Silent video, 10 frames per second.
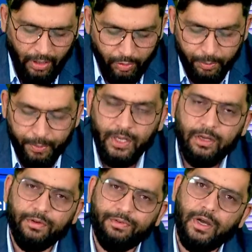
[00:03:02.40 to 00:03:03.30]
outbreak
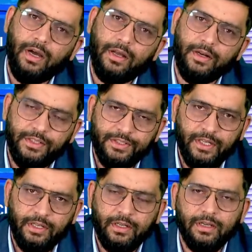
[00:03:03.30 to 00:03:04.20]
of a
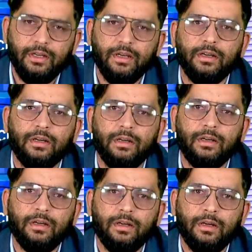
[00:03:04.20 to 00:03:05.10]
recent
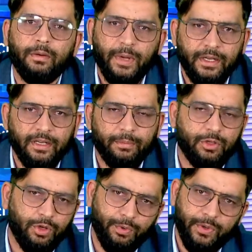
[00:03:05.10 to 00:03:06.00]
pandemic
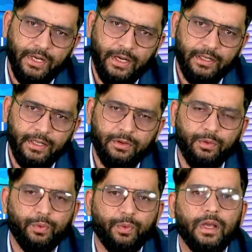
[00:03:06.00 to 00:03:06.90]
COVID-19,
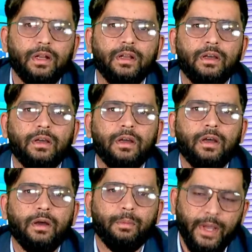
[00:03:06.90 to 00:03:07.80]
where
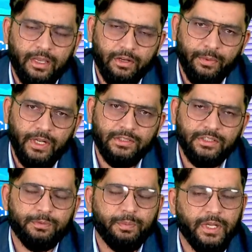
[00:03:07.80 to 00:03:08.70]

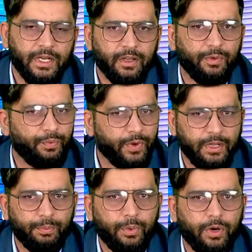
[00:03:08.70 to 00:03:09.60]
microbiologists played a very
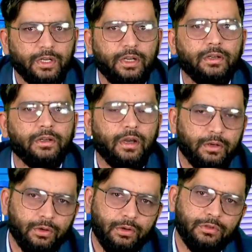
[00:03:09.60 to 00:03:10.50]
important
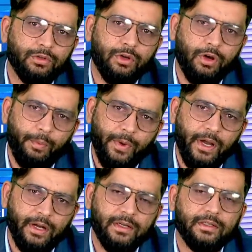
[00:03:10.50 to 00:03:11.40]
role to
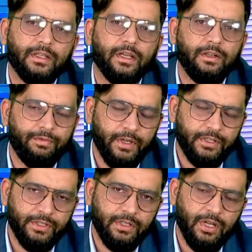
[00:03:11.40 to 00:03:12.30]
combat the
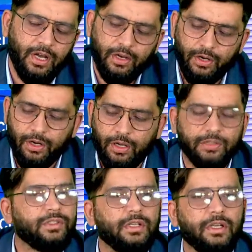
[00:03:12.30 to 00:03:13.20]
infection
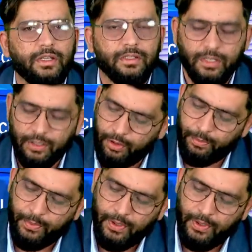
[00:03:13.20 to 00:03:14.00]
across the globe.